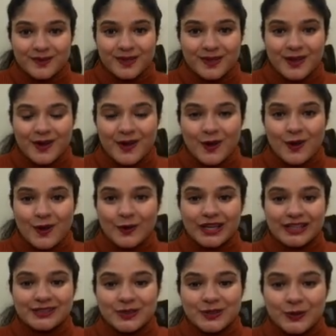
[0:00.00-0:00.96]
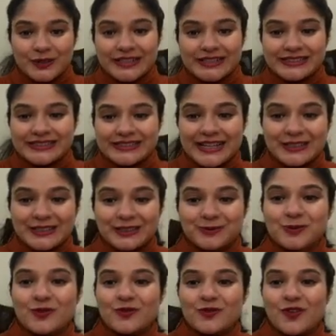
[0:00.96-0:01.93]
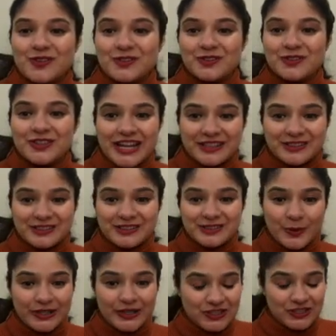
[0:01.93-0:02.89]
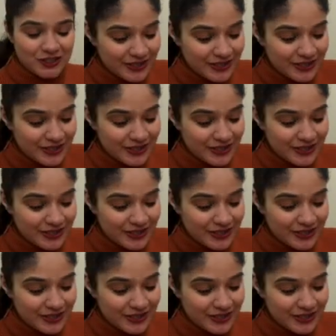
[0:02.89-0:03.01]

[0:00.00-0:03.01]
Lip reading: Okay, students, let's move on to the next question.